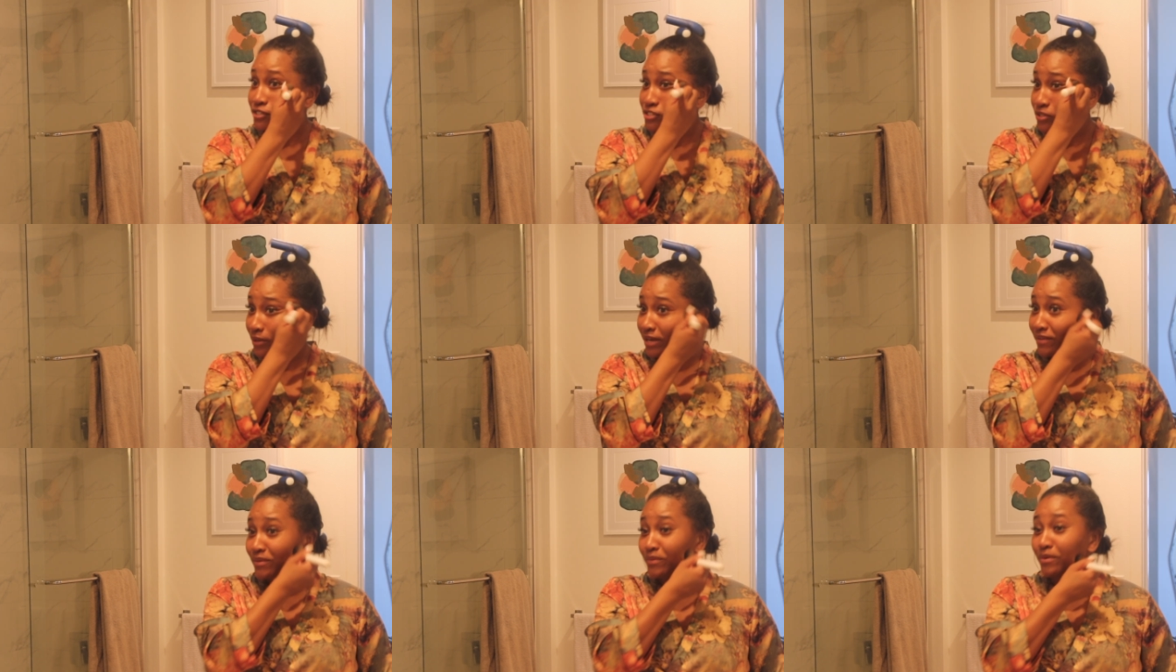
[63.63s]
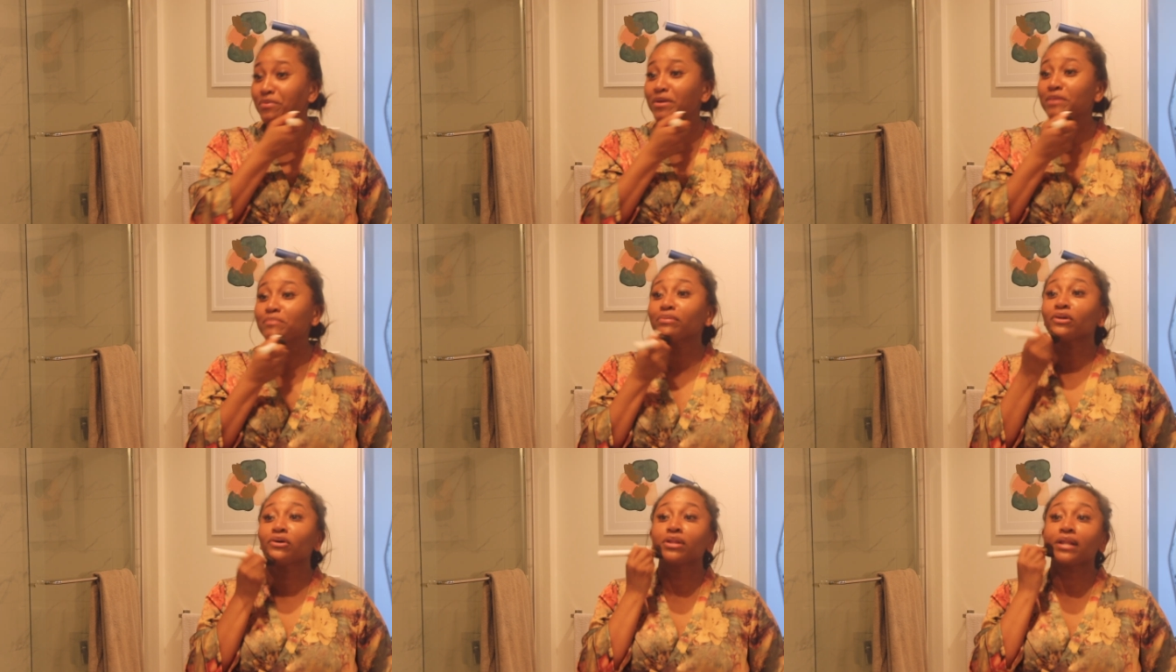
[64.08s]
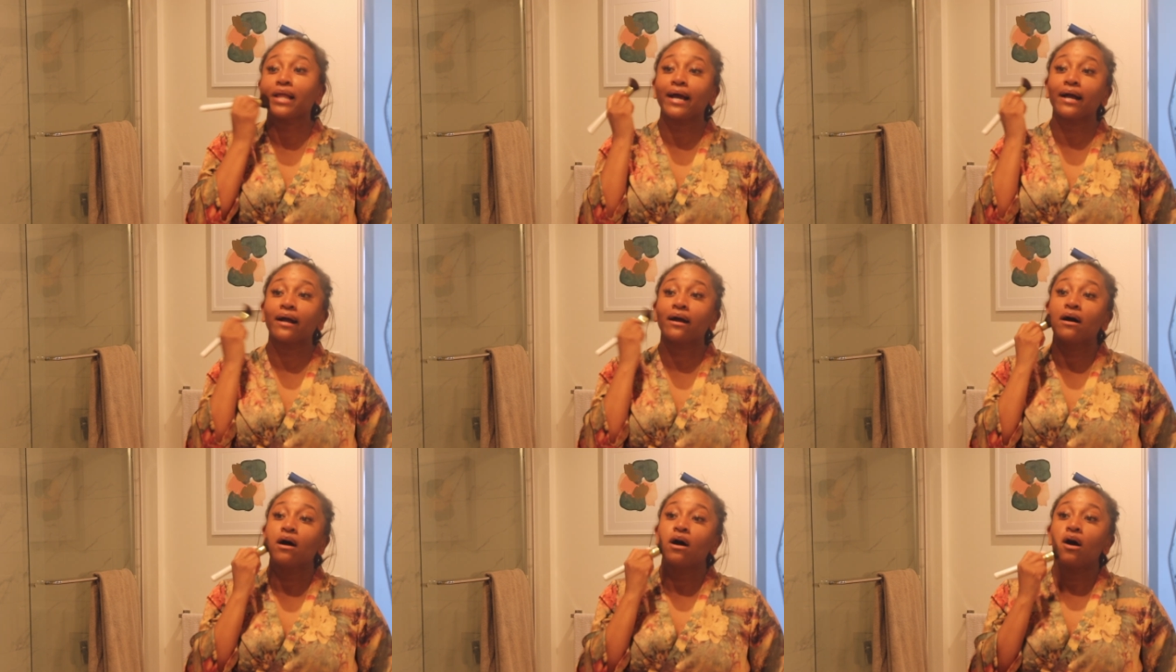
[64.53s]
So even when people are
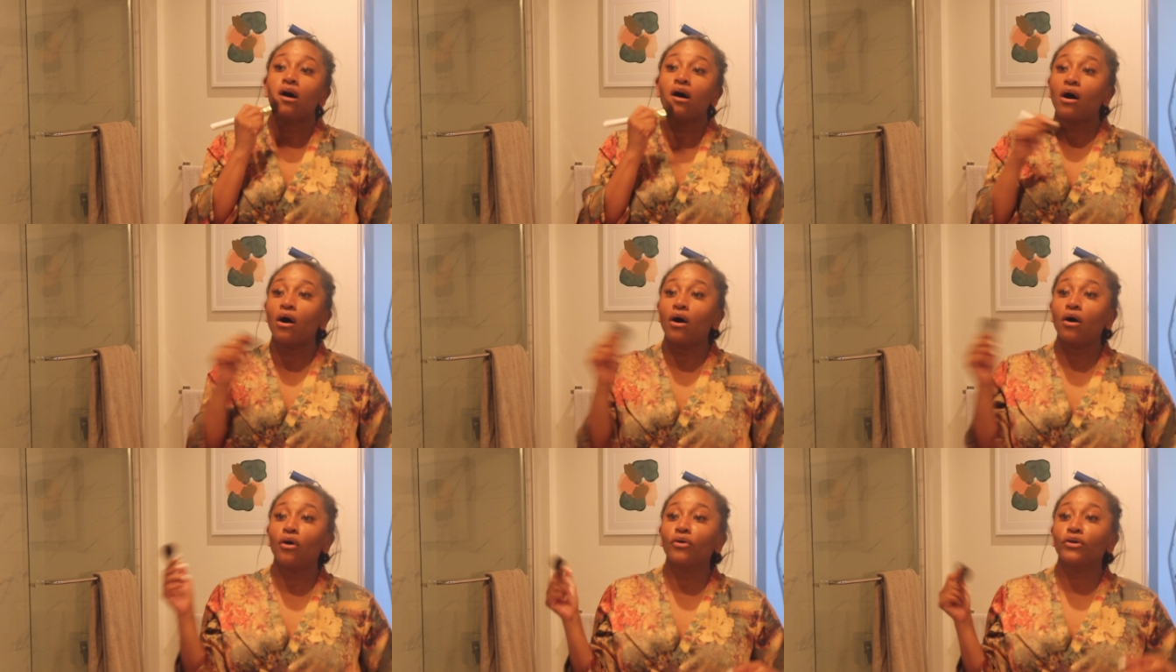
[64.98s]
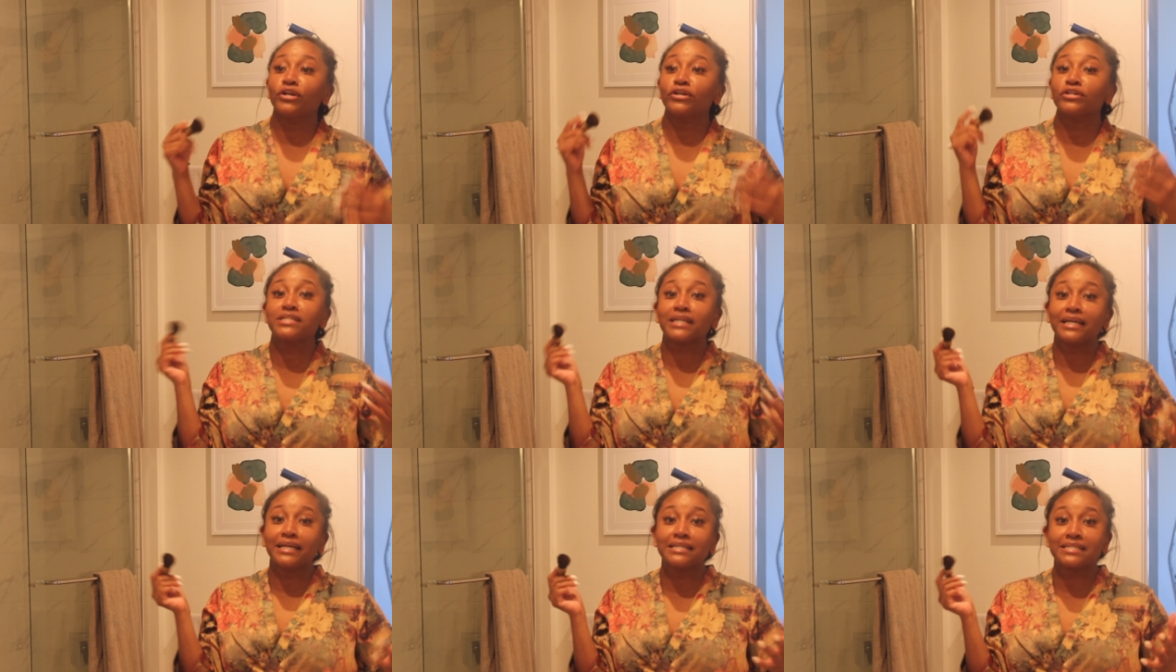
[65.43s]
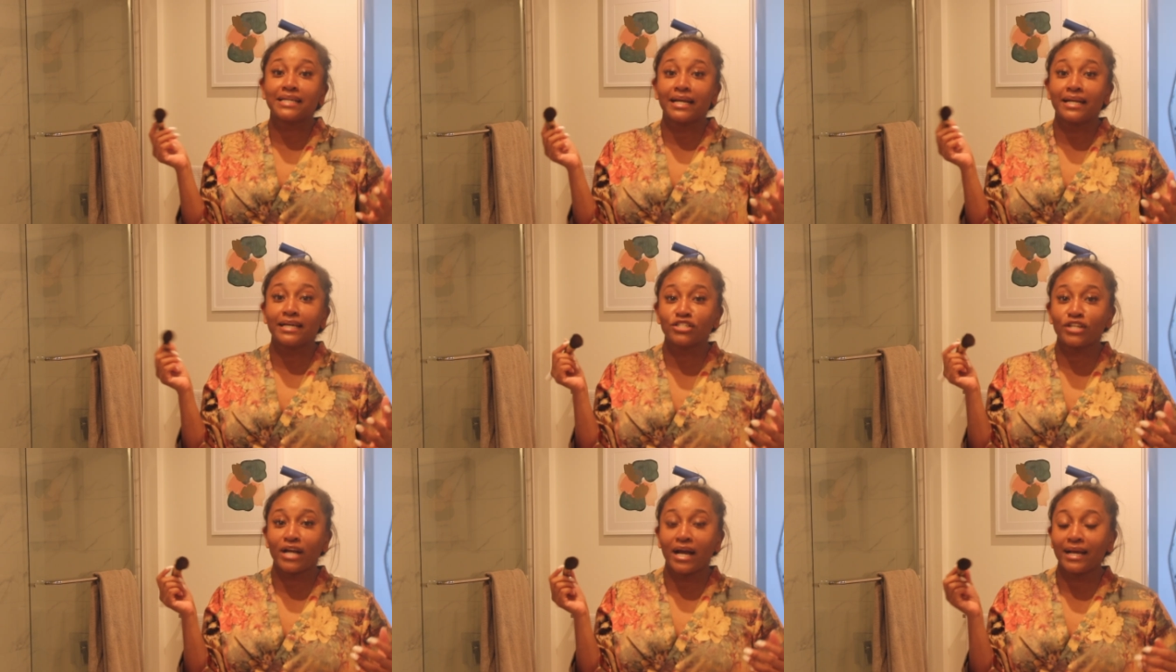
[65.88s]
like, oh, your skin's
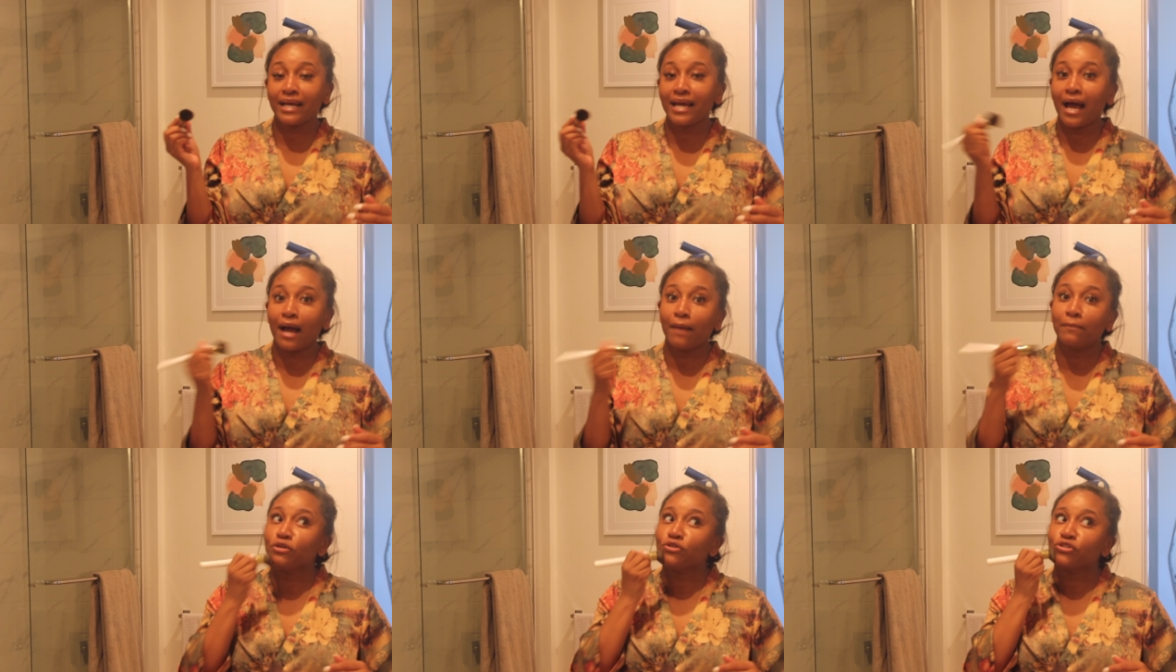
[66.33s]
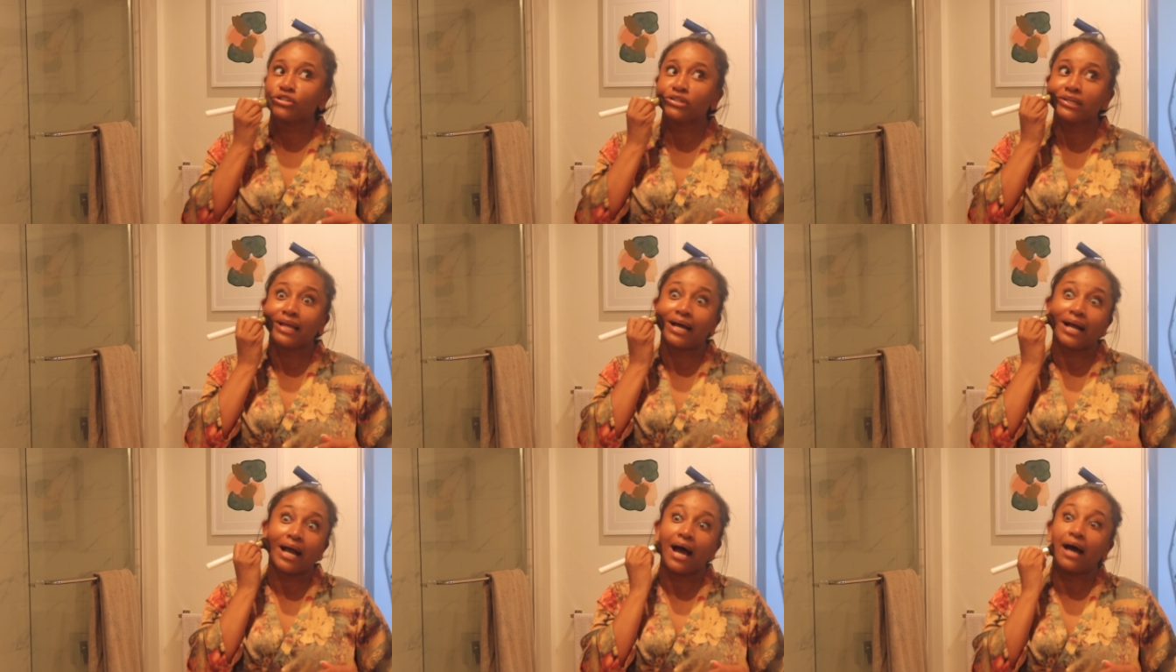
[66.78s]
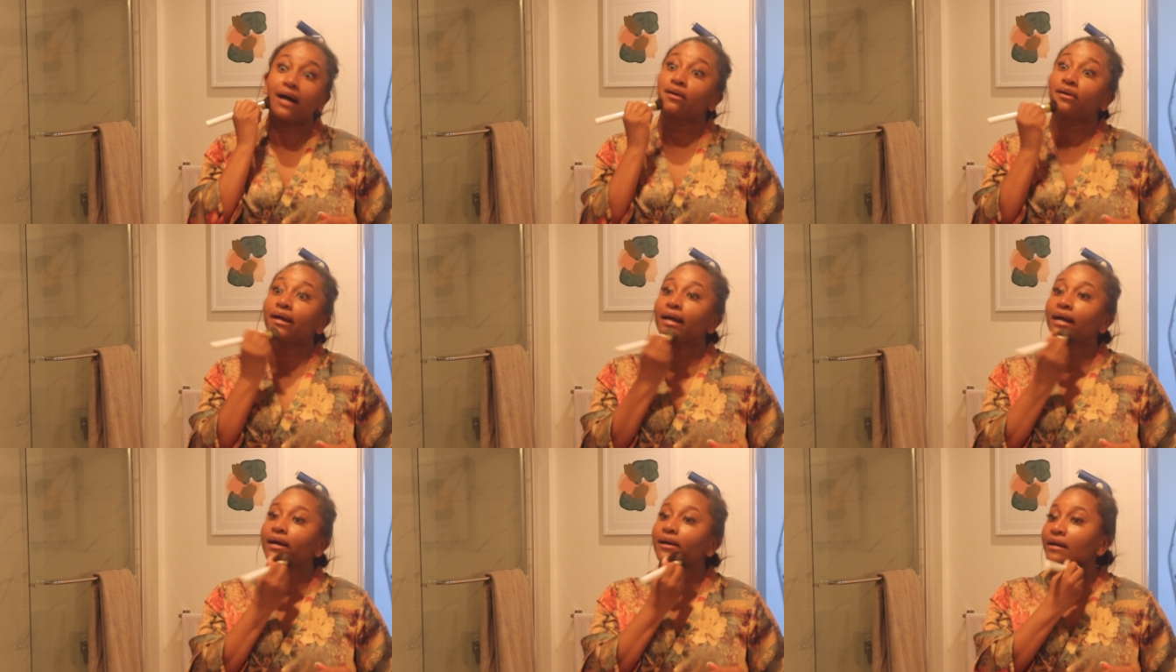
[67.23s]
getting shiny, I'm usually like, I
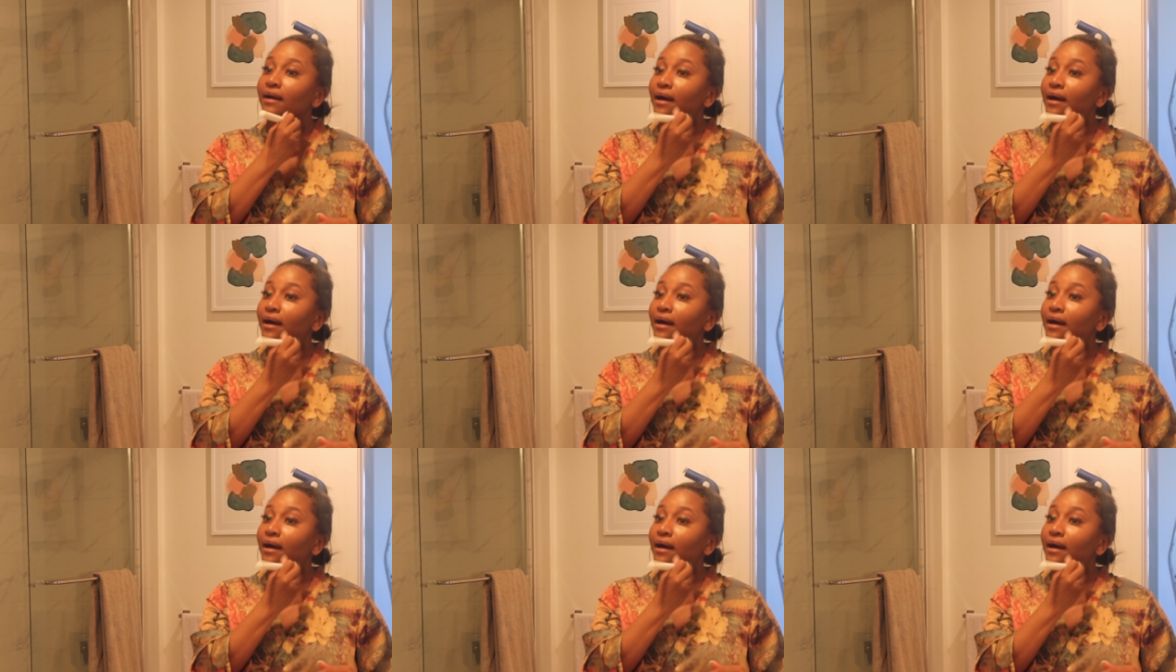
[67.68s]
don't care.